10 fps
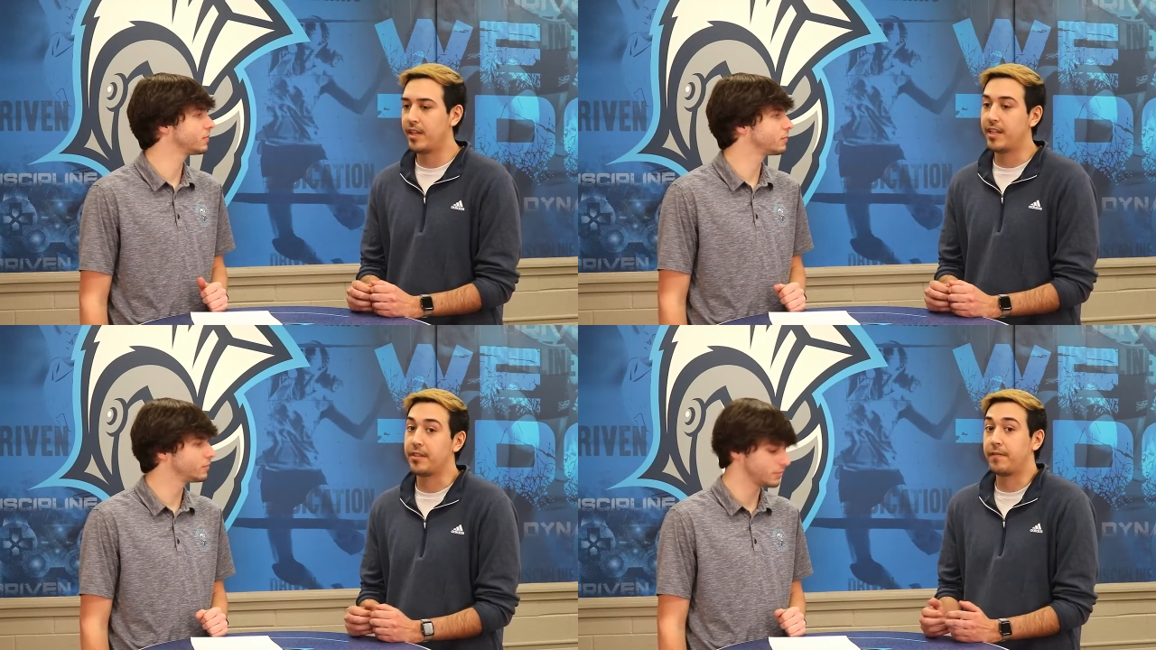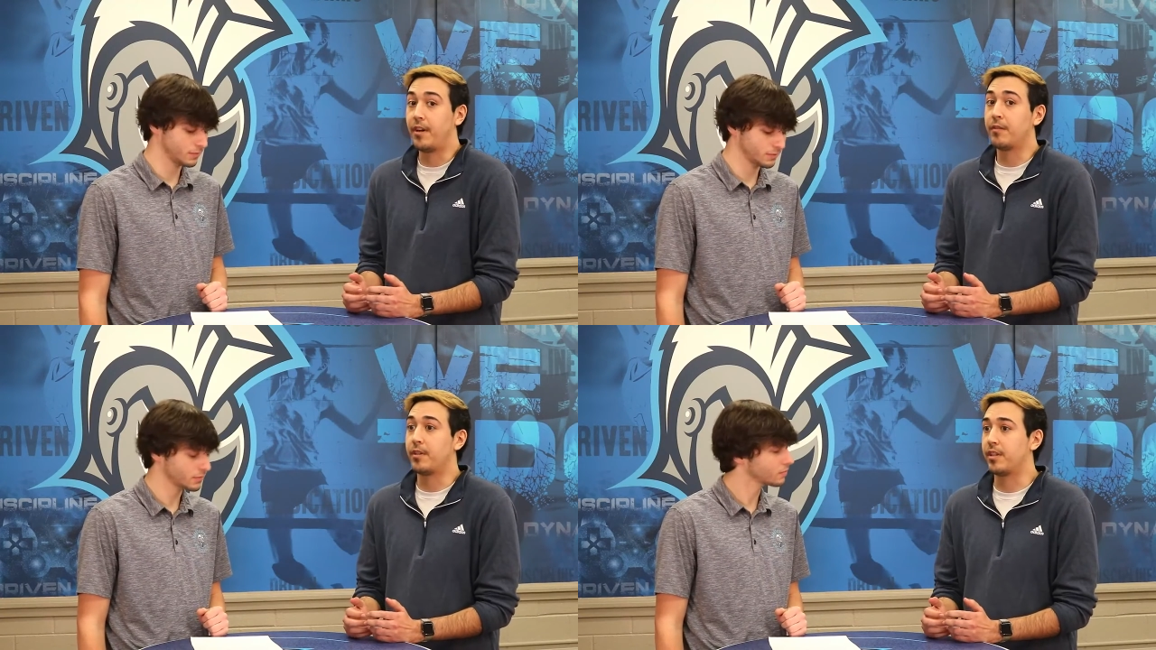Speaker 1: it's
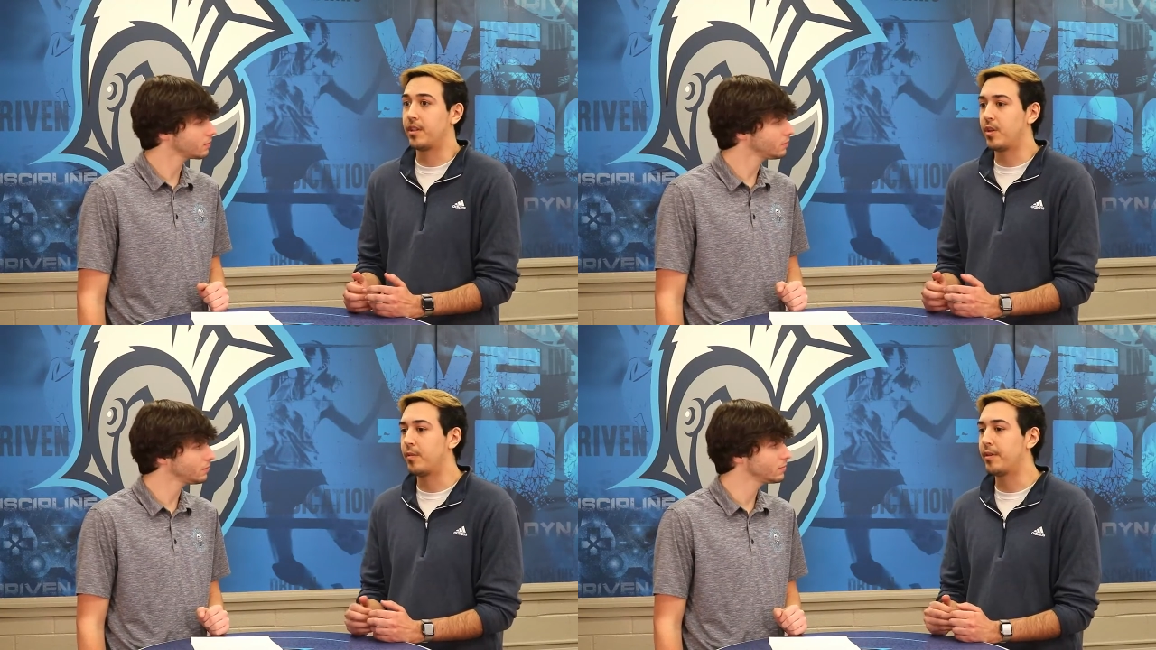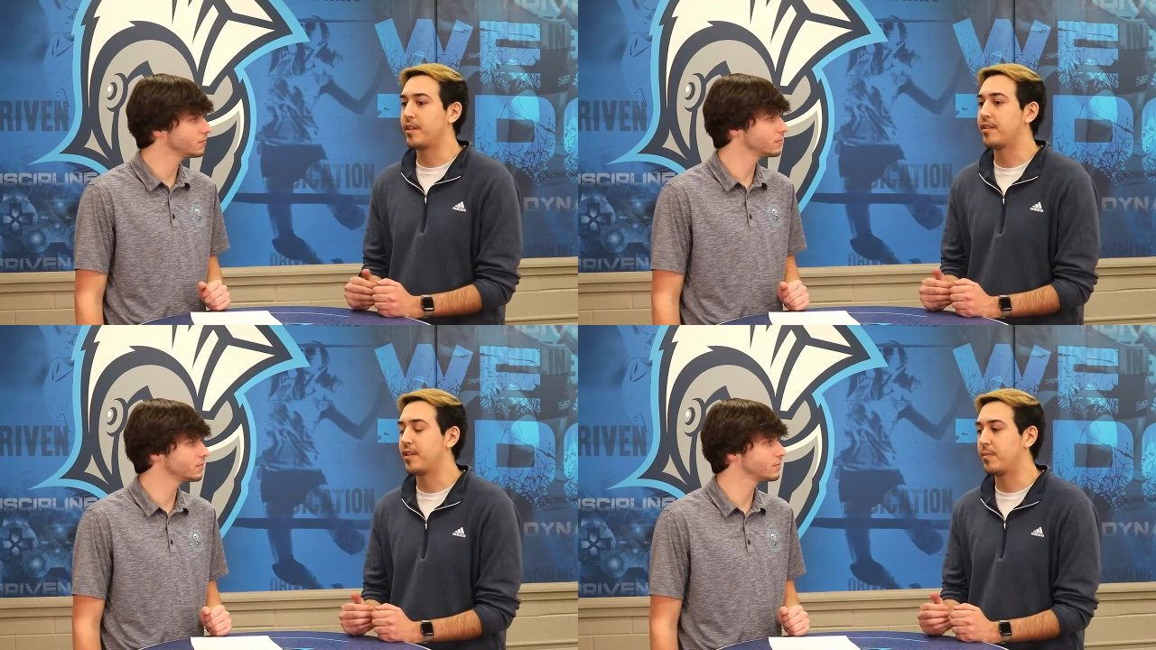fun really to go up
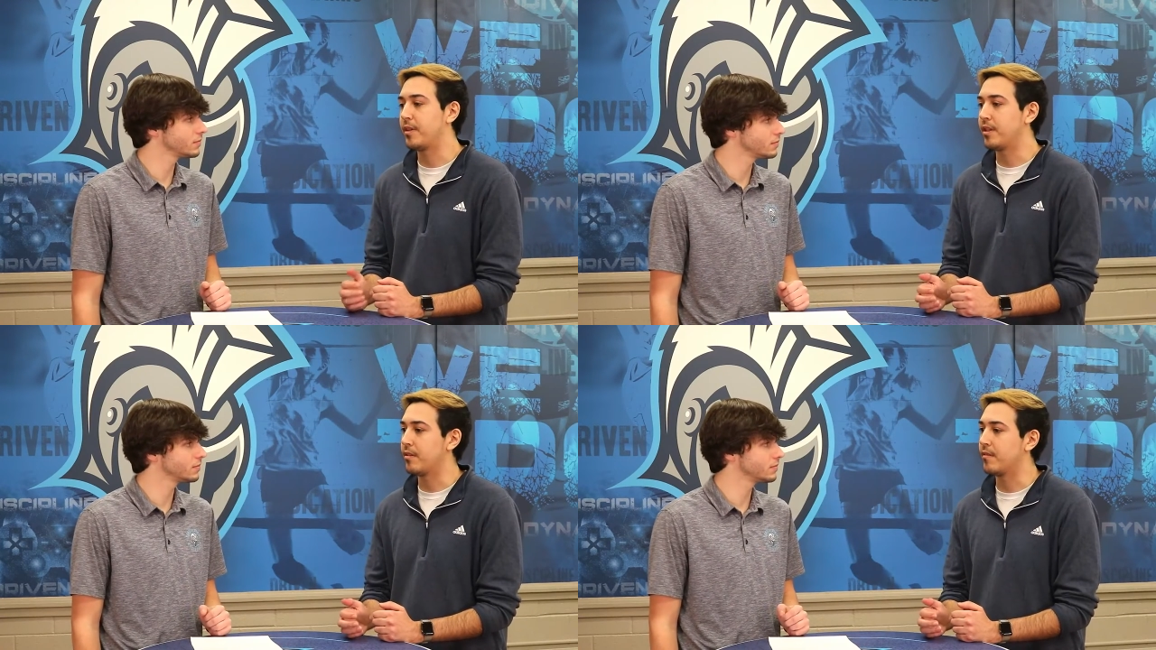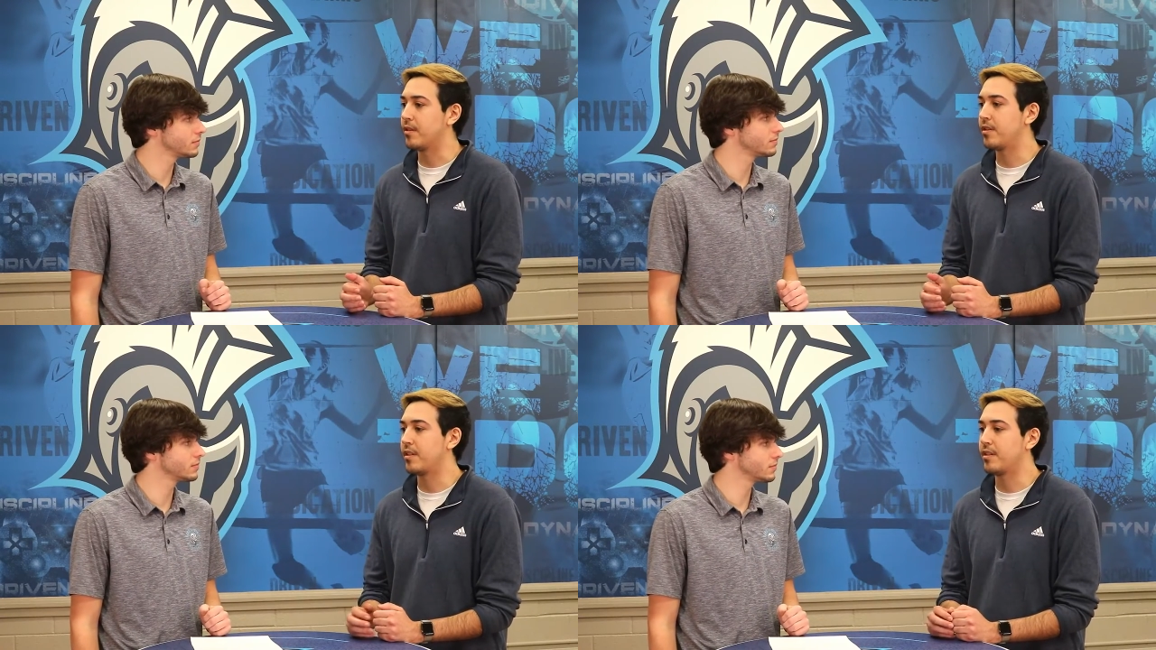against these big
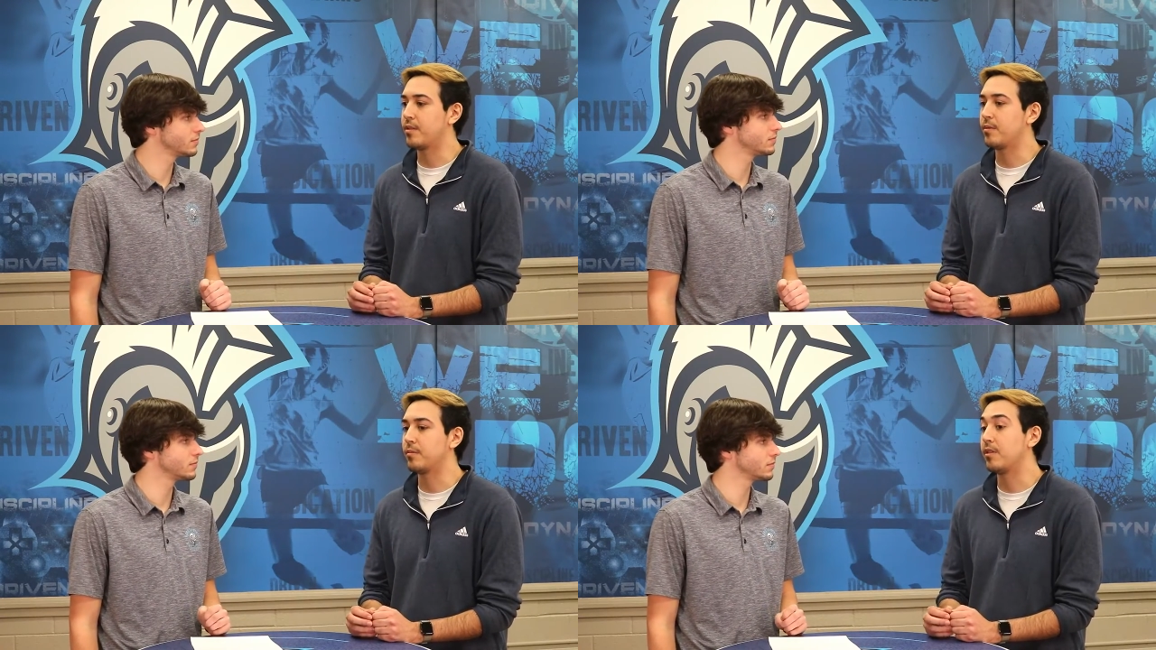universities who